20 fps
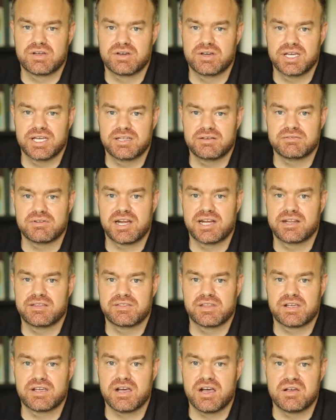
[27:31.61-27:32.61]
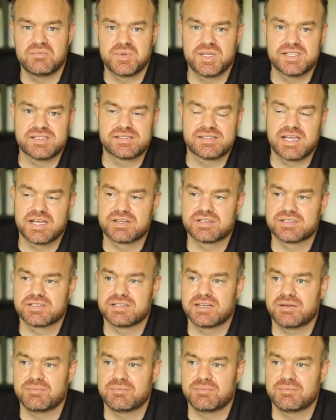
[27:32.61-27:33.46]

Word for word: Go ahead and write in the comment section.